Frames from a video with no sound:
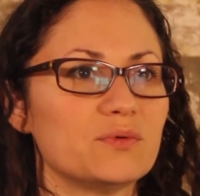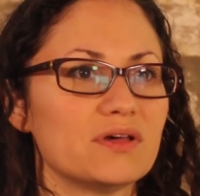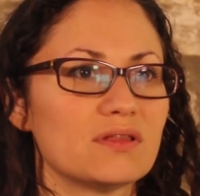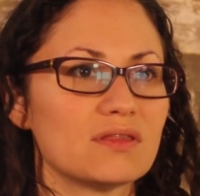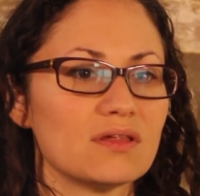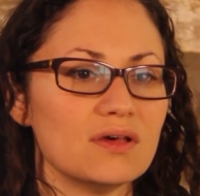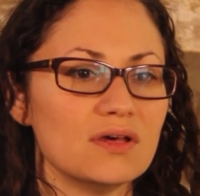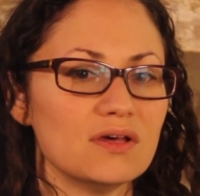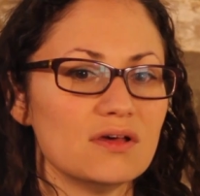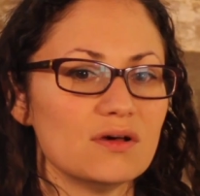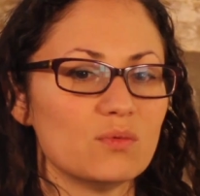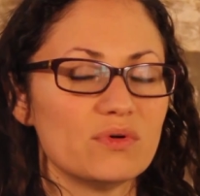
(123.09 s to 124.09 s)
with
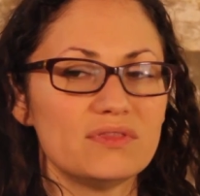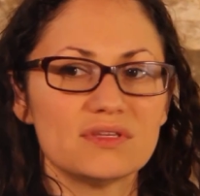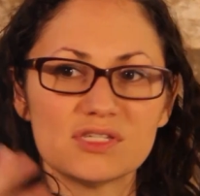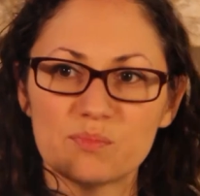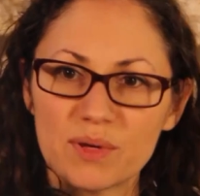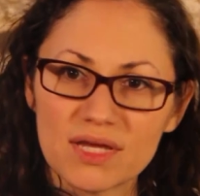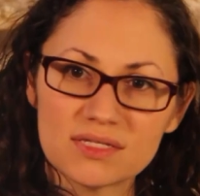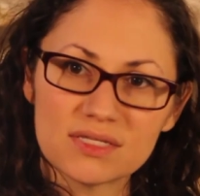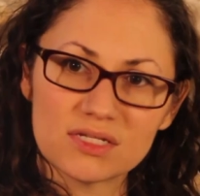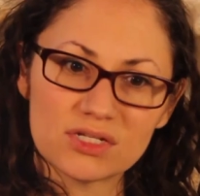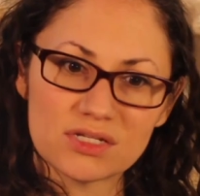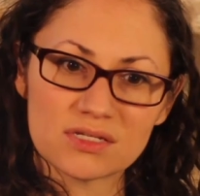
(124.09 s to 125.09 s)
the space
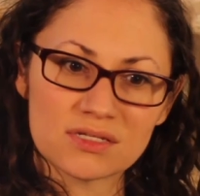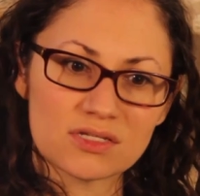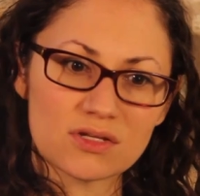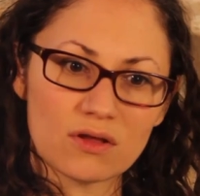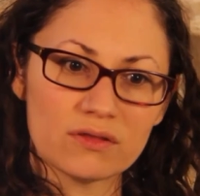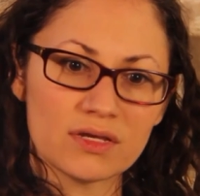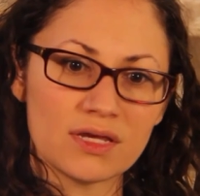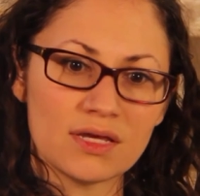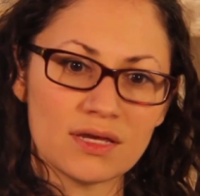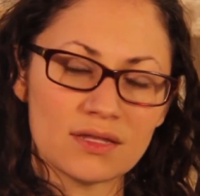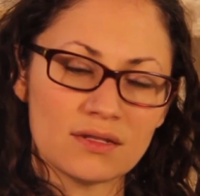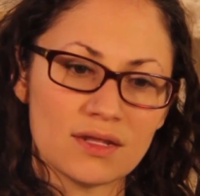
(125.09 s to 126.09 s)
that she's
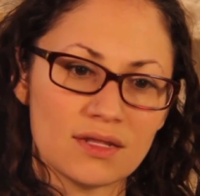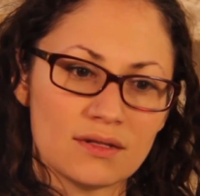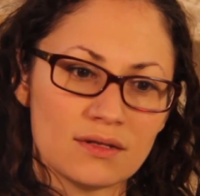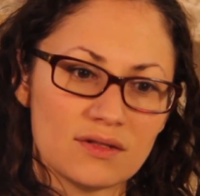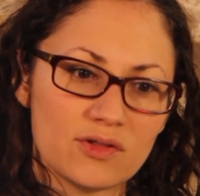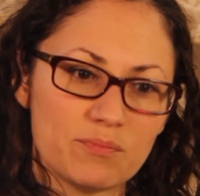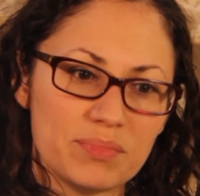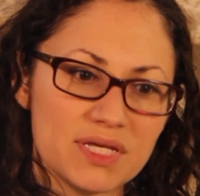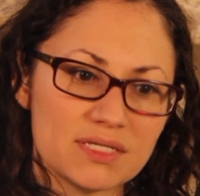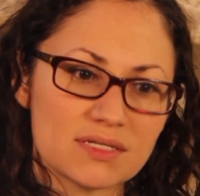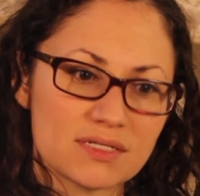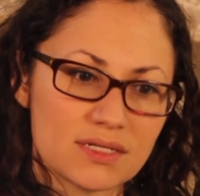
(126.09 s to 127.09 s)
installing and
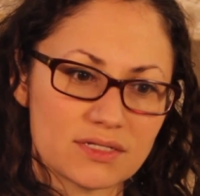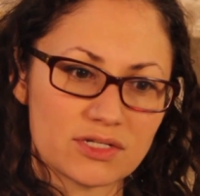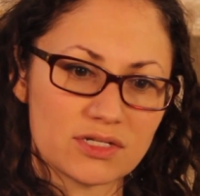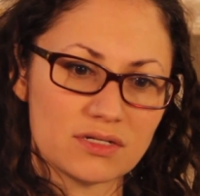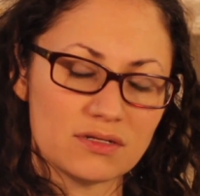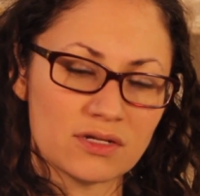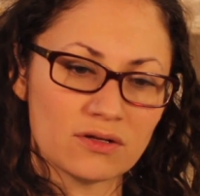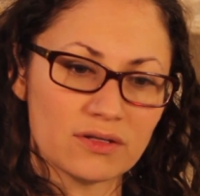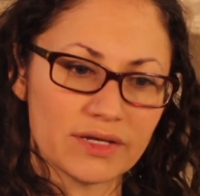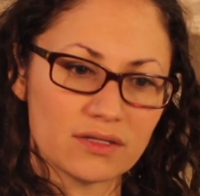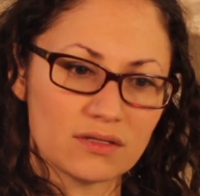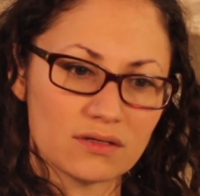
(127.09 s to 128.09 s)
pieces that she, you know,
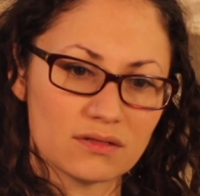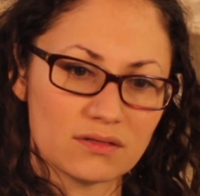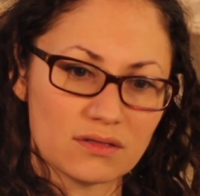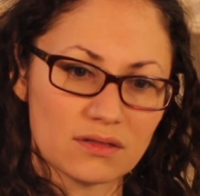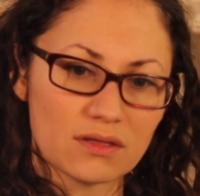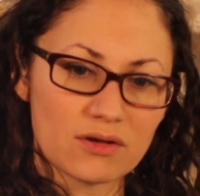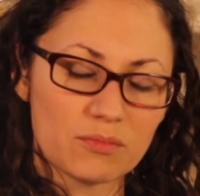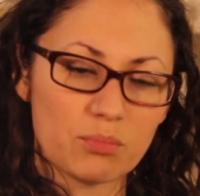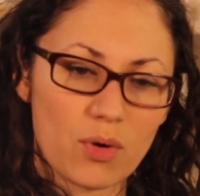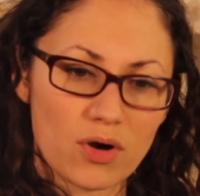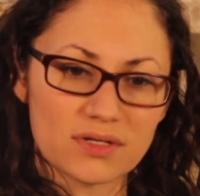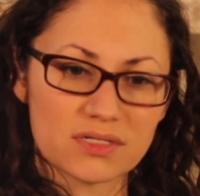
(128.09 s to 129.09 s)
like the little
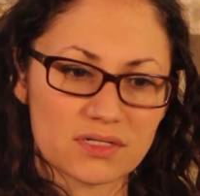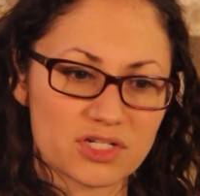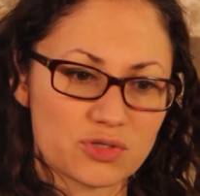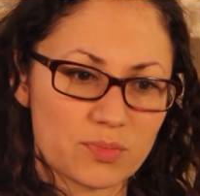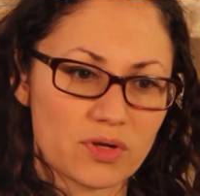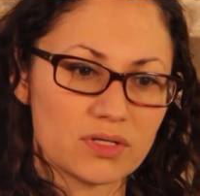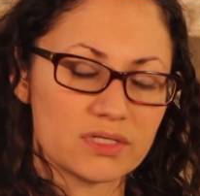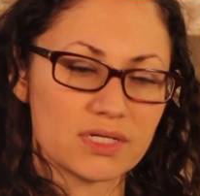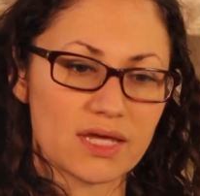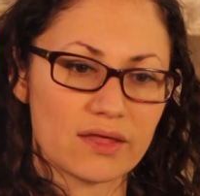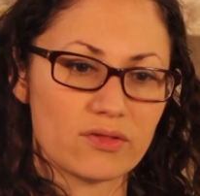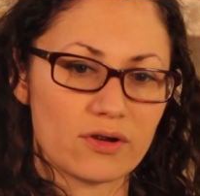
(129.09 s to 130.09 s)
parts that she's putting
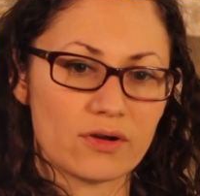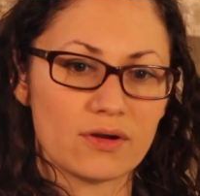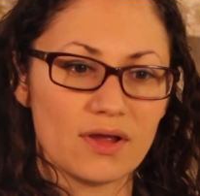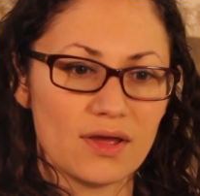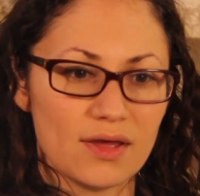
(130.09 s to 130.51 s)
together.